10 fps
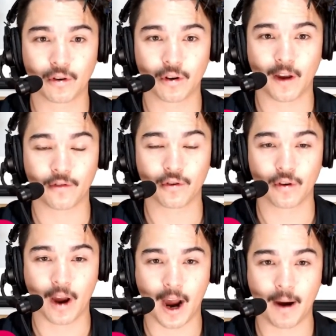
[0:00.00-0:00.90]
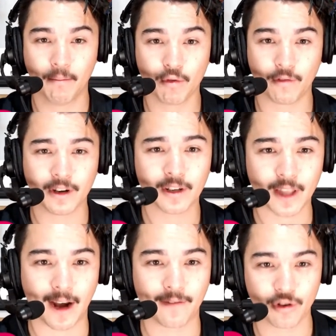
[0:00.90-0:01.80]
If you uh, move into
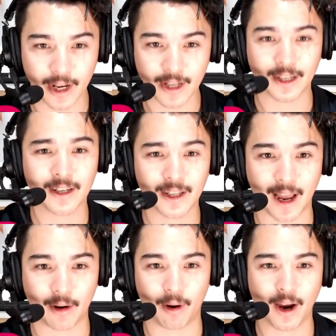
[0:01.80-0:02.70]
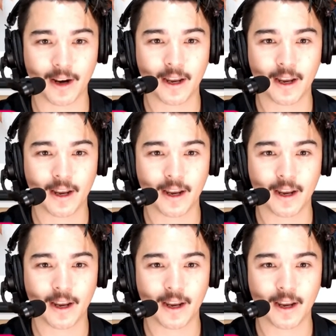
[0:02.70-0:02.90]
that, if you ease into that, right,